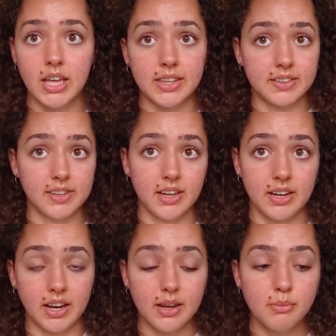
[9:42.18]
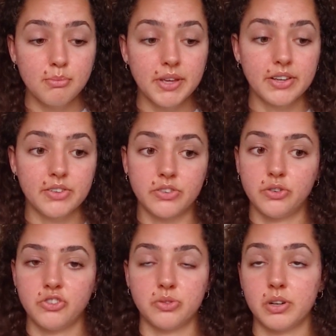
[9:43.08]
and that's at night, because
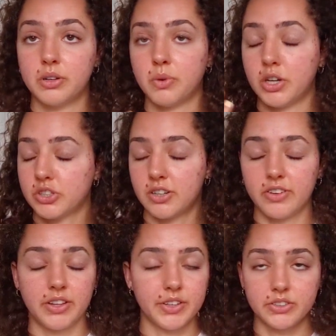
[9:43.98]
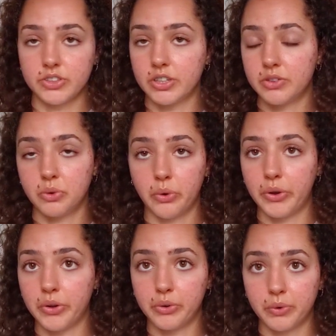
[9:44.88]
you just want to wash off all that dirt and
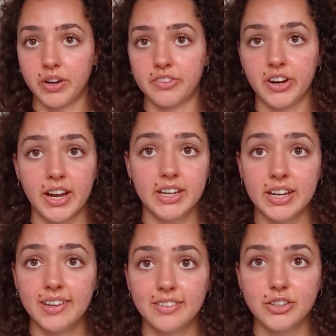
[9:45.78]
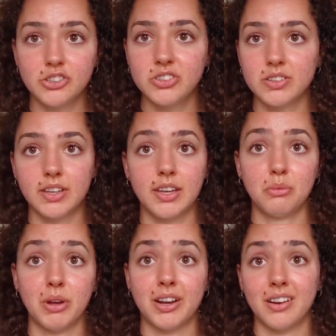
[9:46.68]
oil or whatever. At night, you're just laying
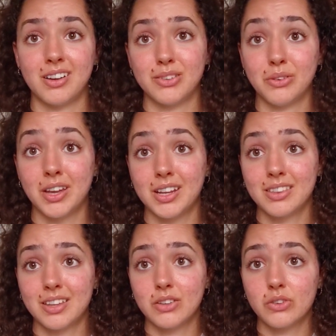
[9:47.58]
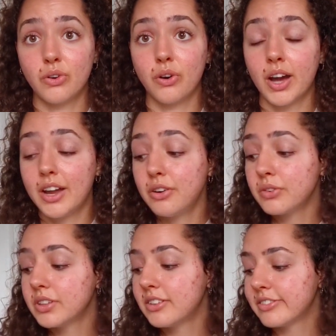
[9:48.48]
in bed and not doing anything, so I
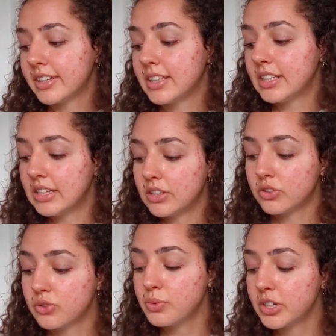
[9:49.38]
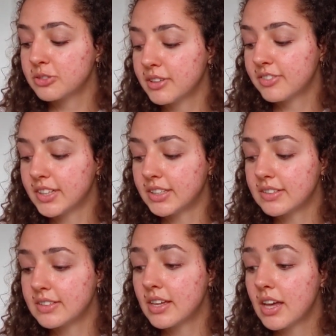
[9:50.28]
don't really find the need to wash my
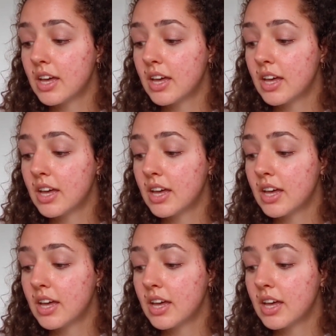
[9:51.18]
face.